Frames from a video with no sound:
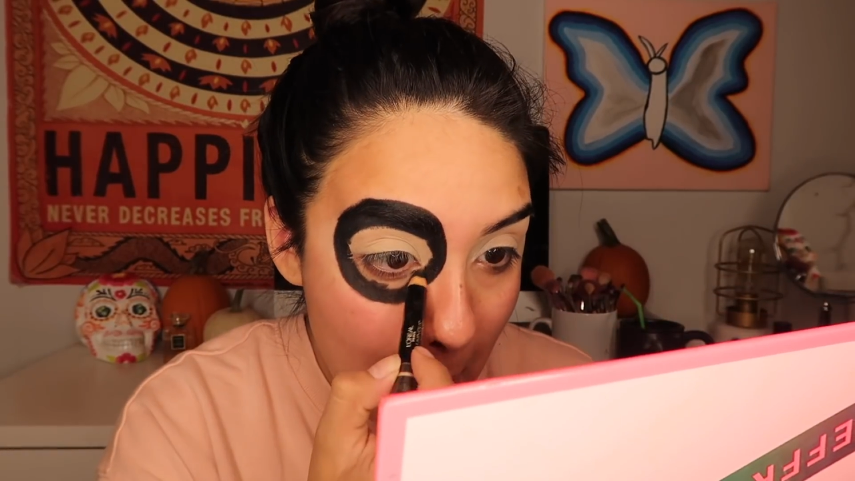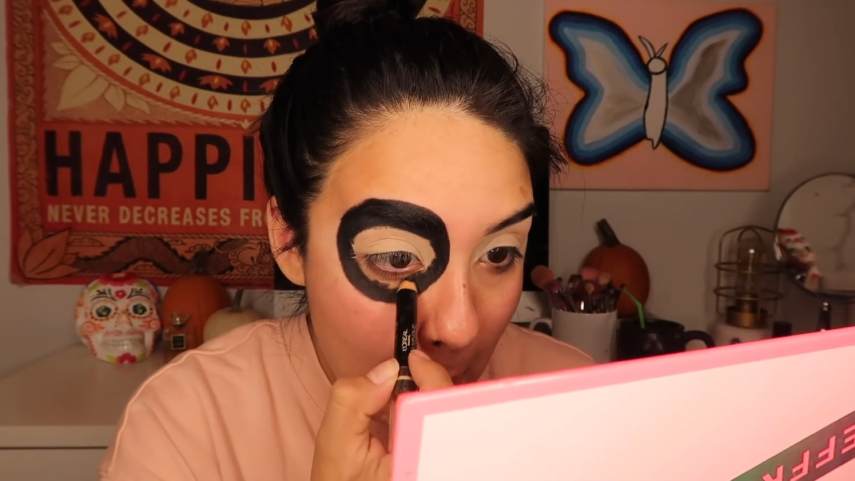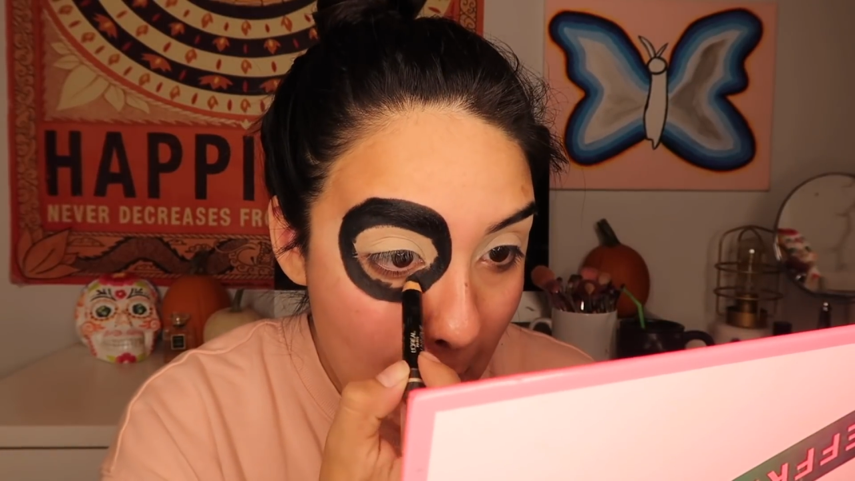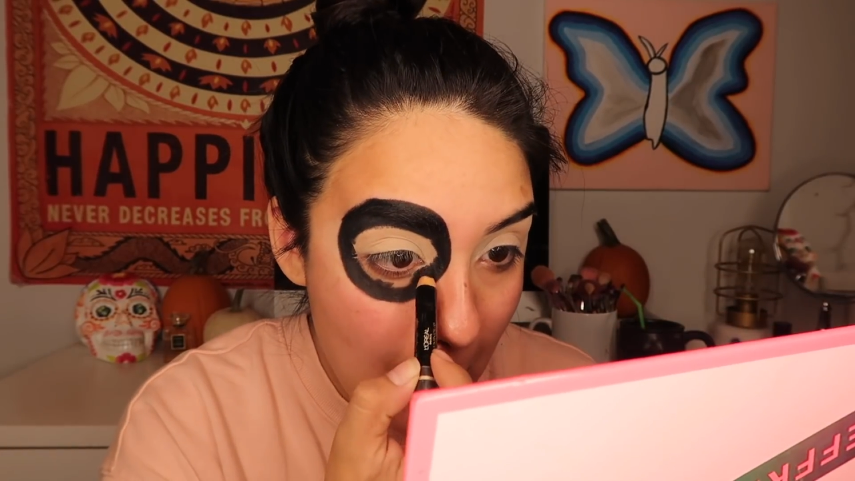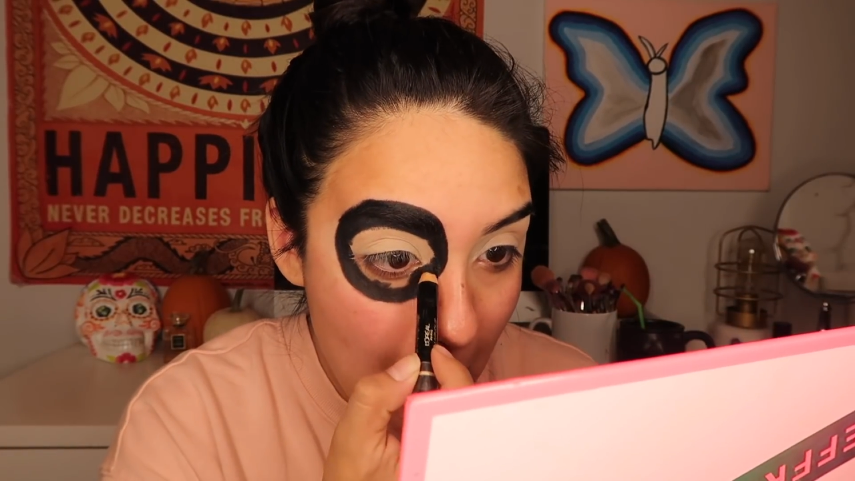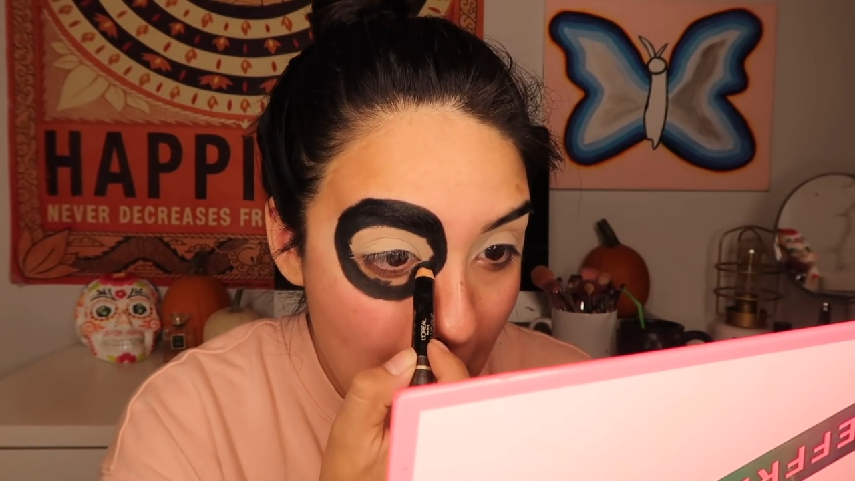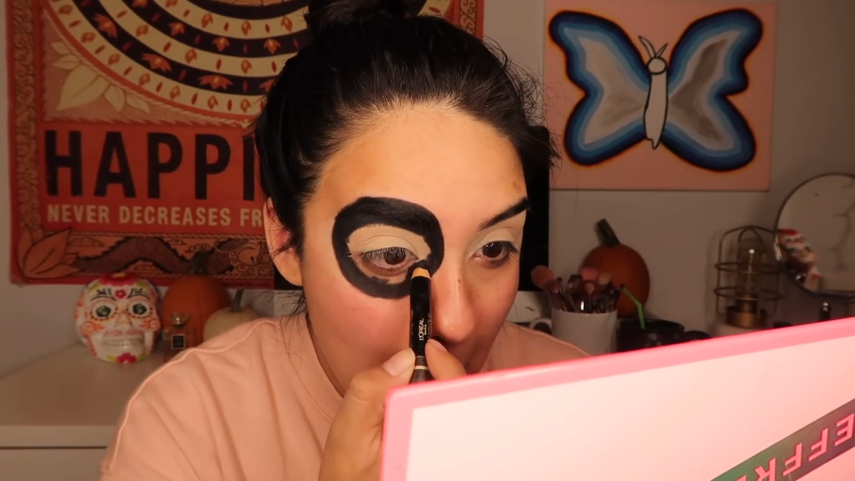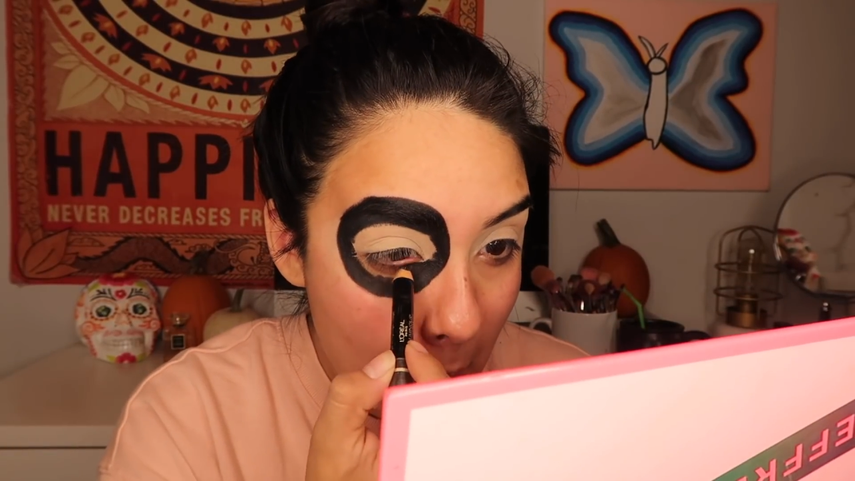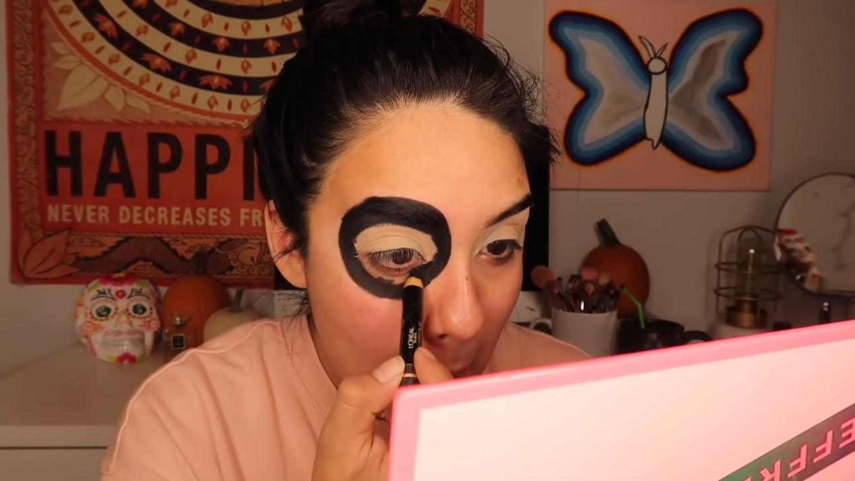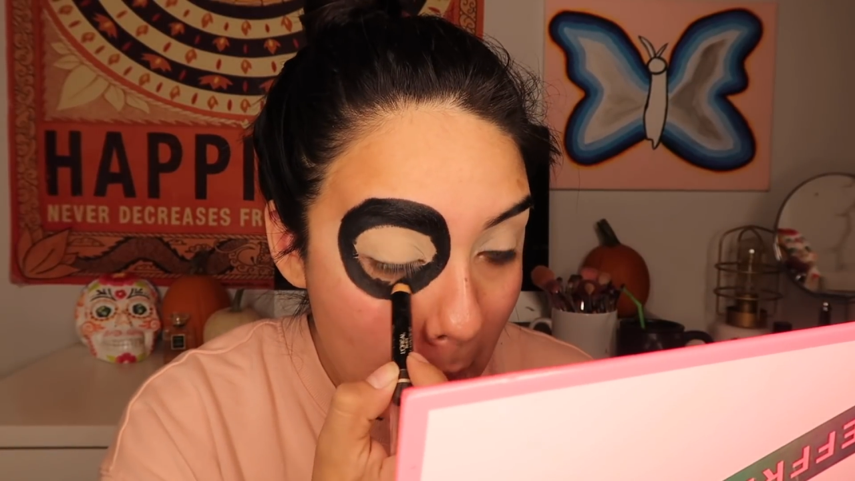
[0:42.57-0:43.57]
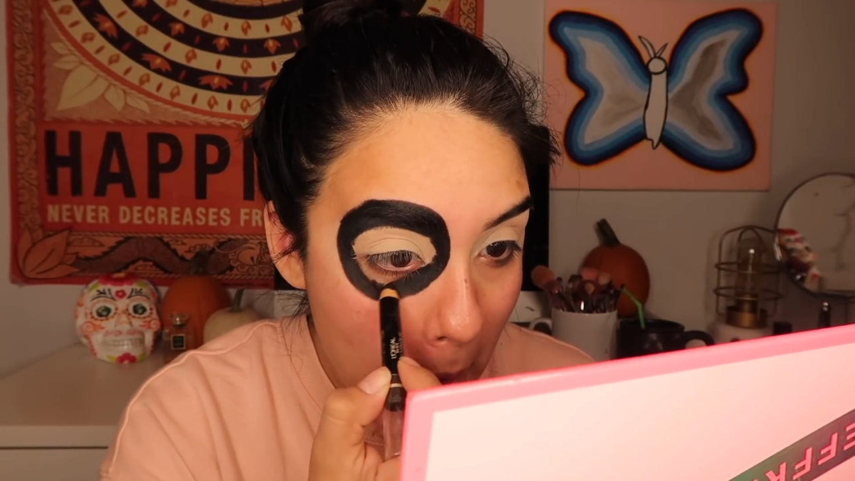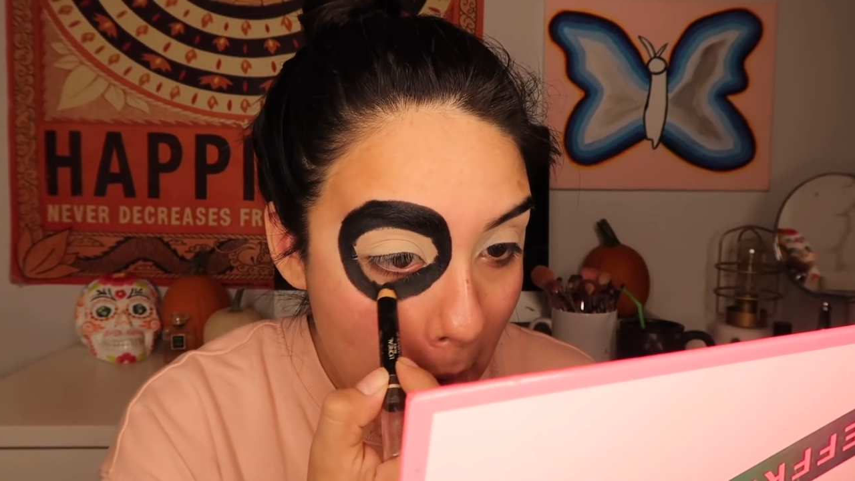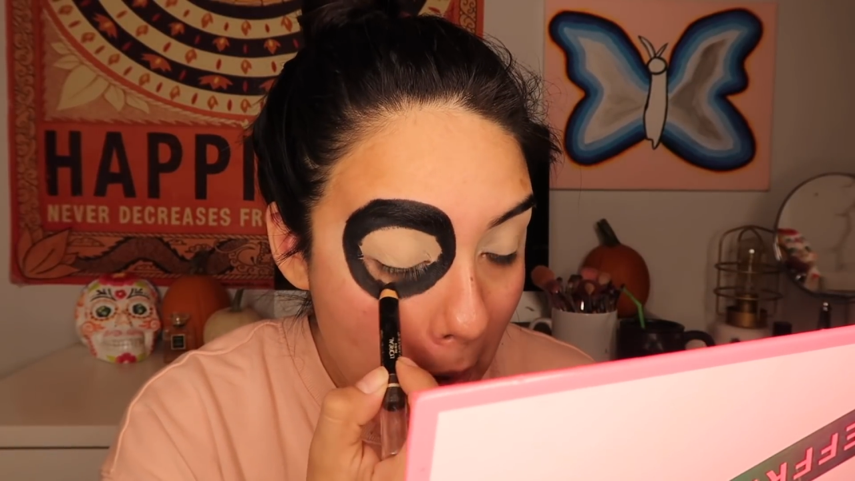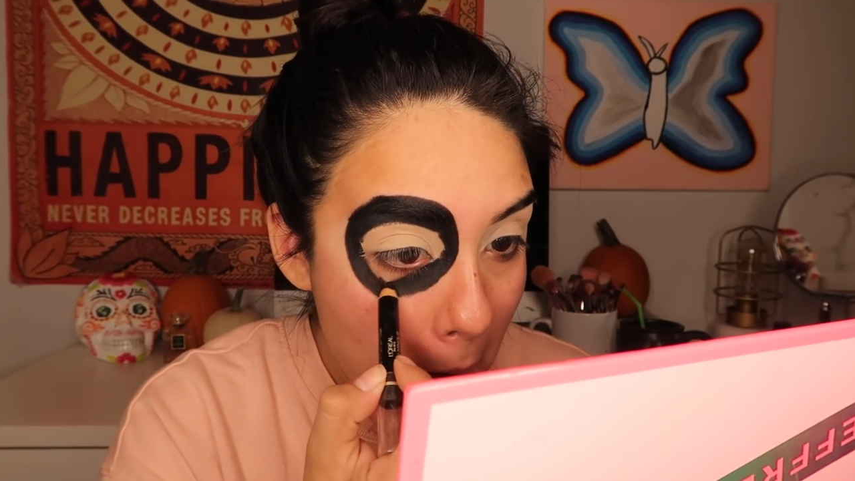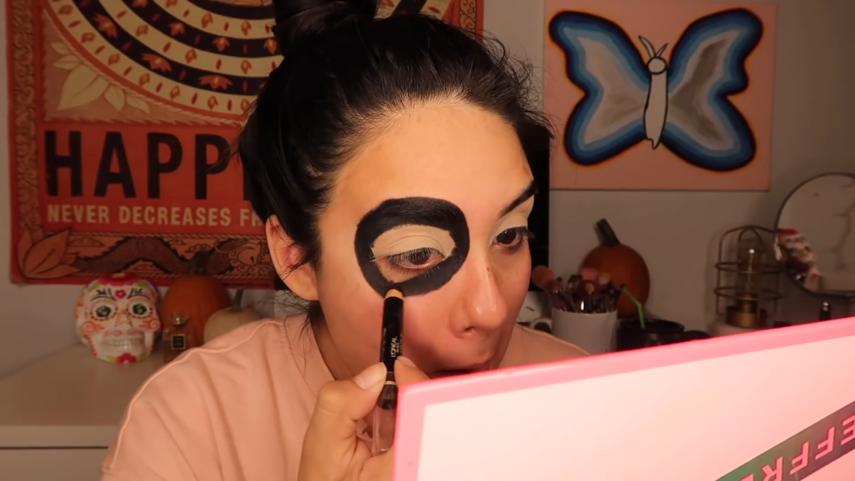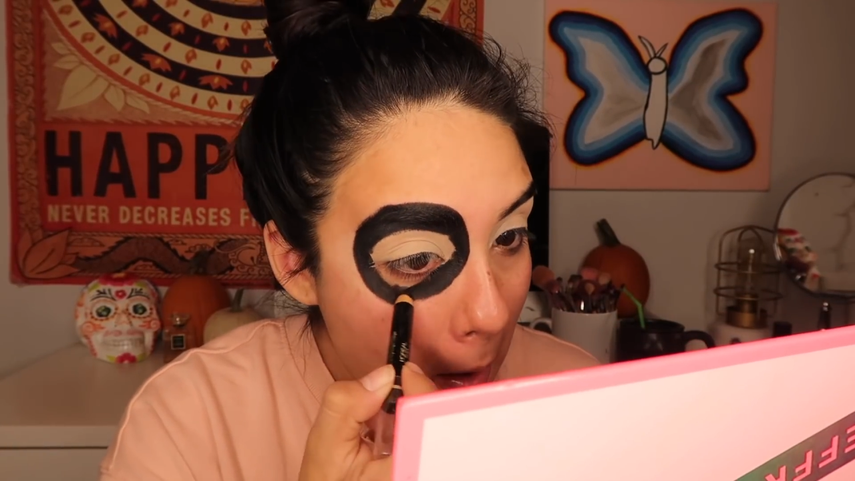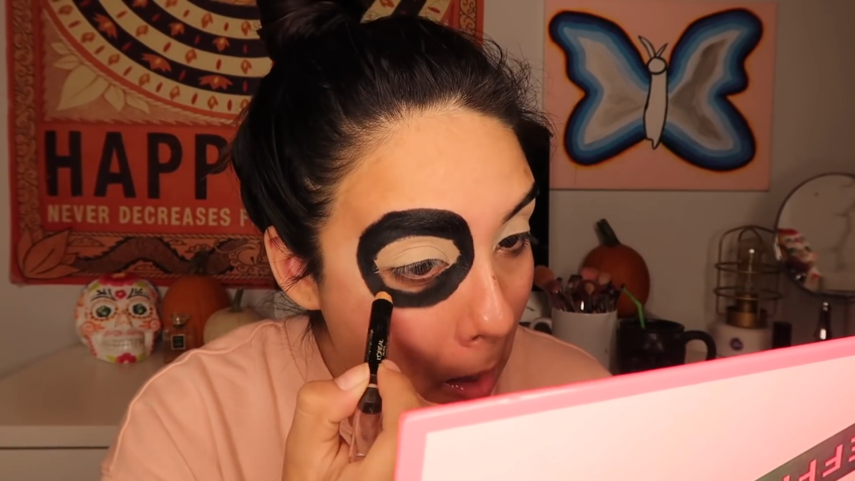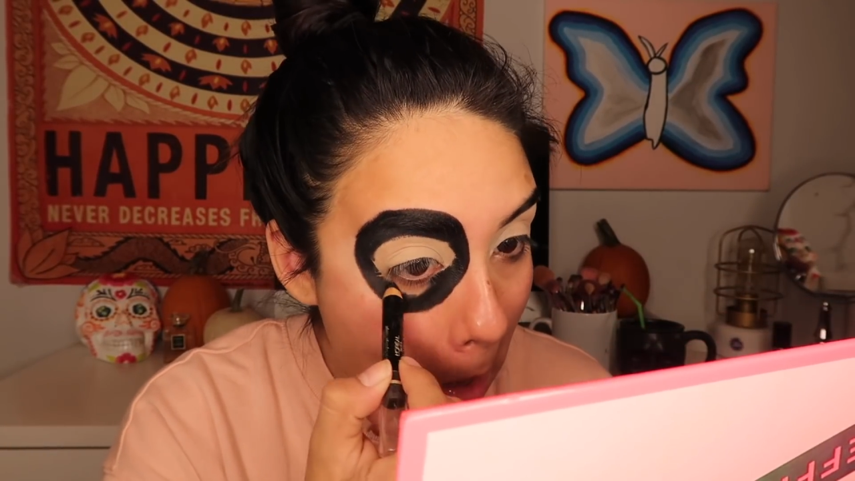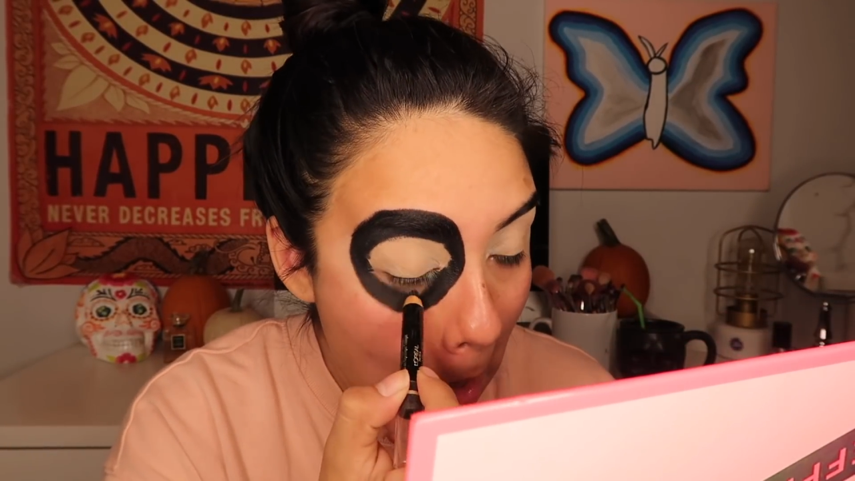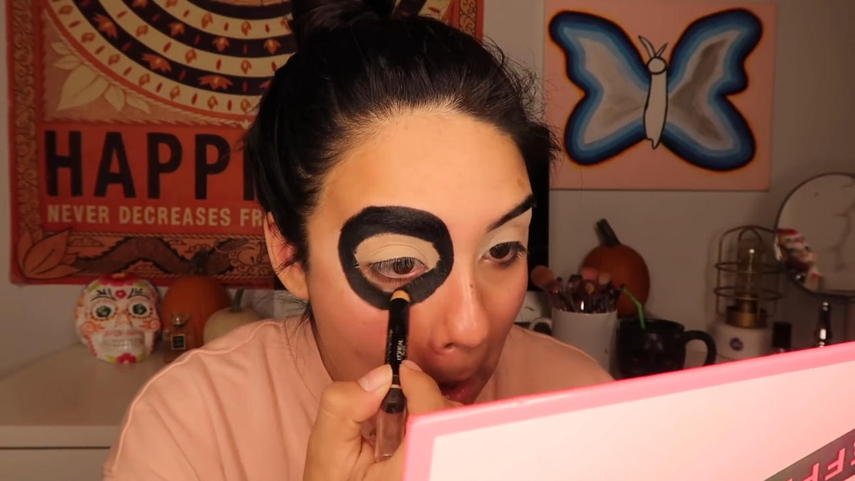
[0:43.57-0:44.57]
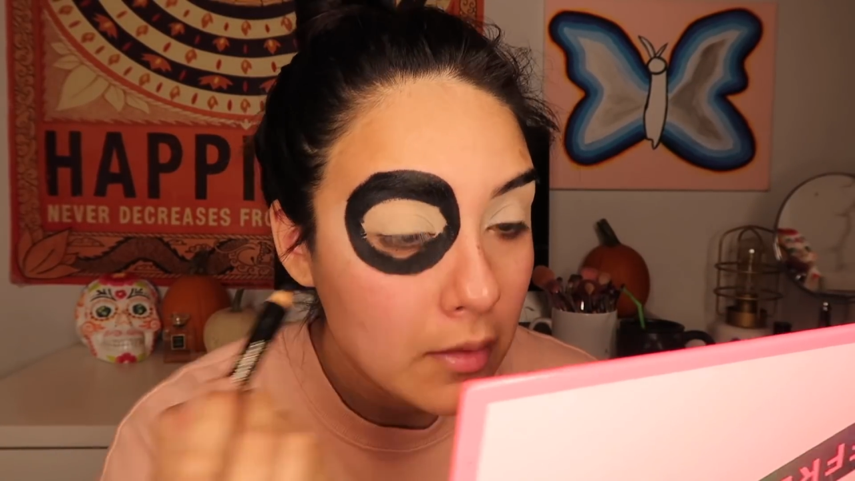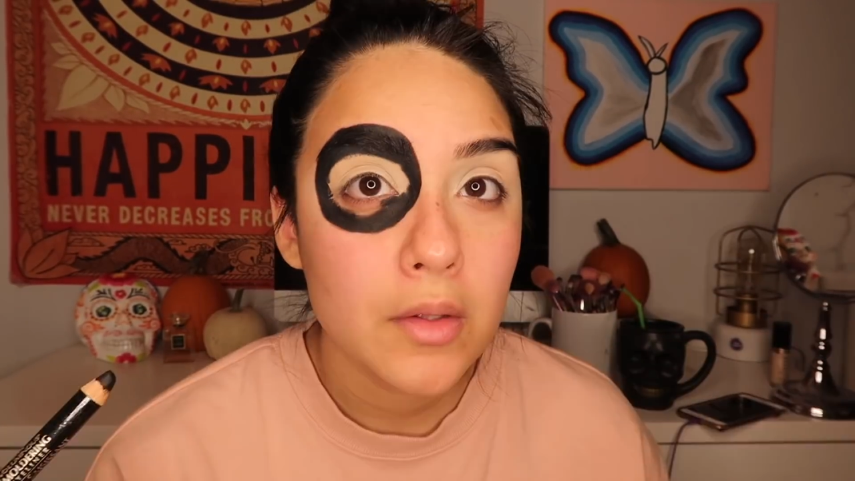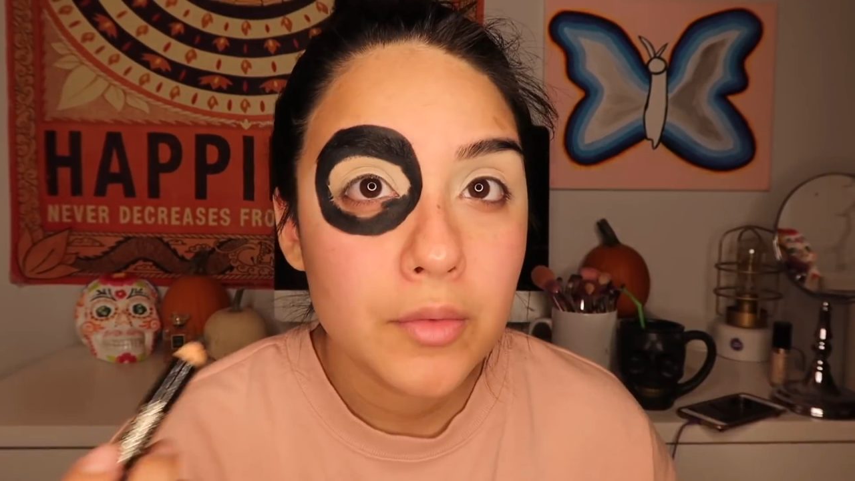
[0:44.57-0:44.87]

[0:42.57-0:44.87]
lining my